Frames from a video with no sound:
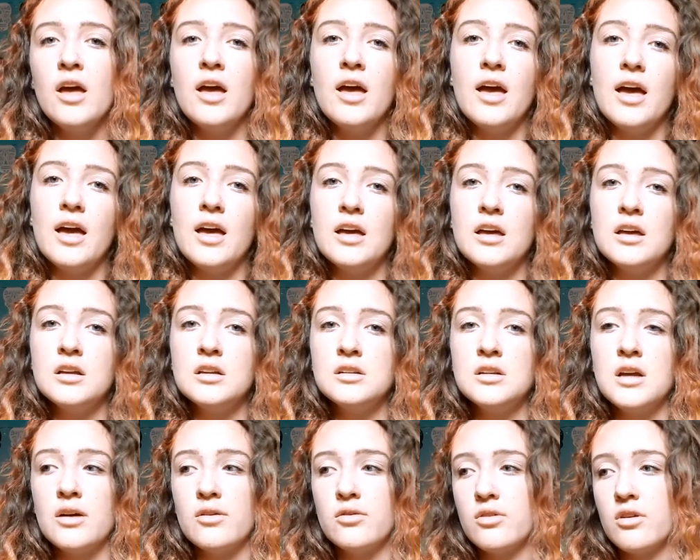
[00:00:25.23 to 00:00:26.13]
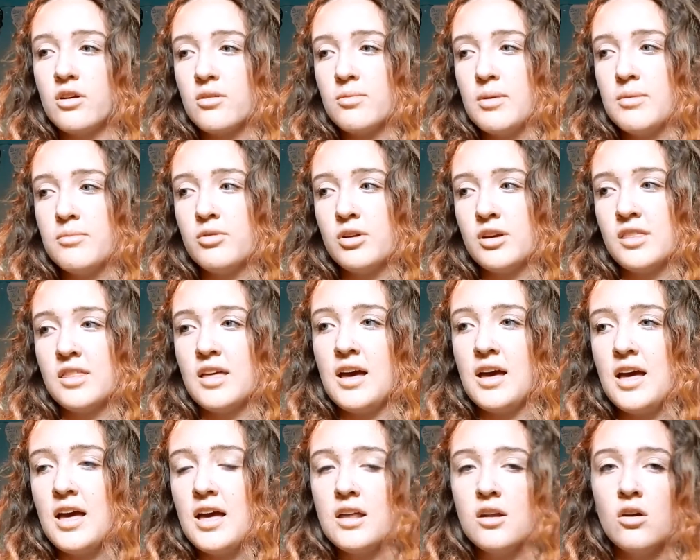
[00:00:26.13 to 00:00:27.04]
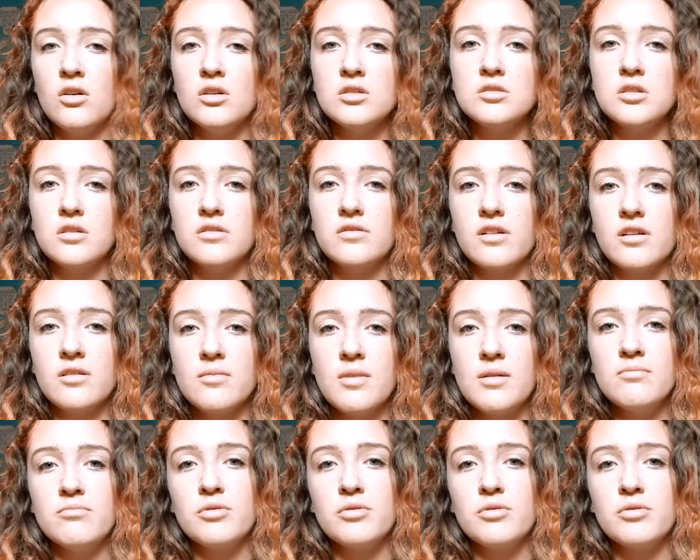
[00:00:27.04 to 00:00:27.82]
And I would recommend bringing that. And also I would recommend